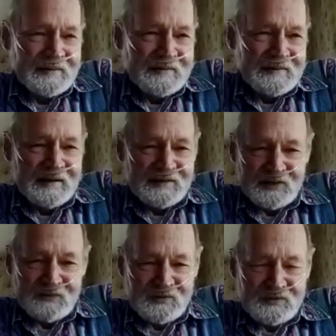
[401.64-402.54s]
yeah, she
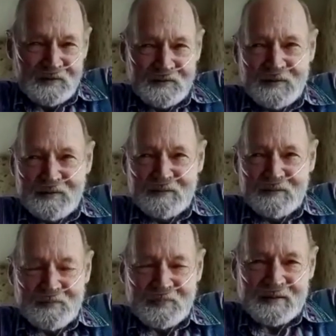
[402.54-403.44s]
was
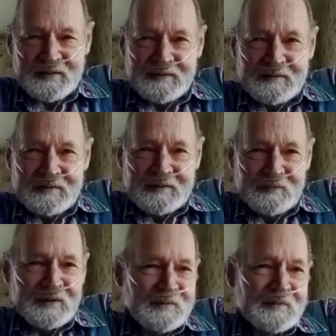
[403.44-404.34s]

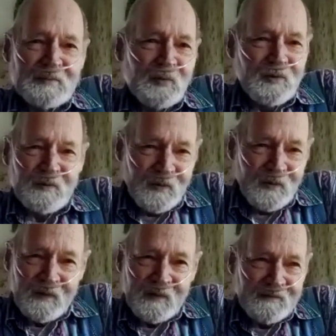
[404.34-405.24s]
but
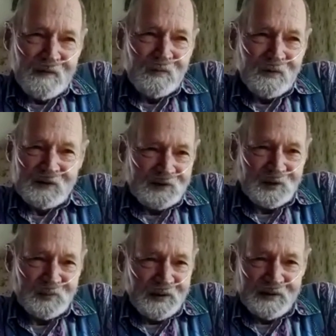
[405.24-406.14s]
more of them were
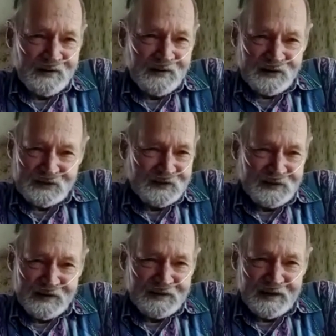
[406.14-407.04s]
disciplinarians at
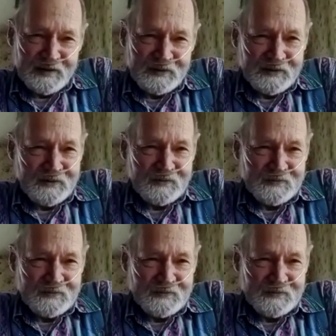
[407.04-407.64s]
that time too.